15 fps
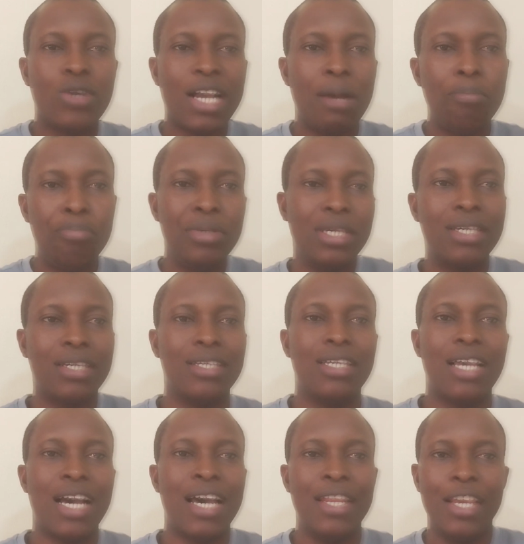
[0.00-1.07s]
you can pick
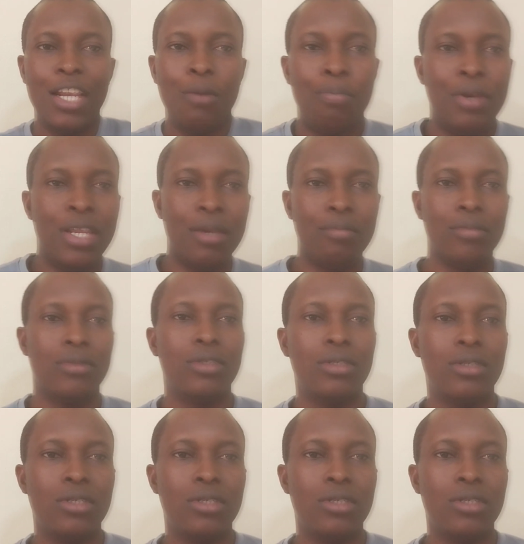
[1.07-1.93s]
and help them.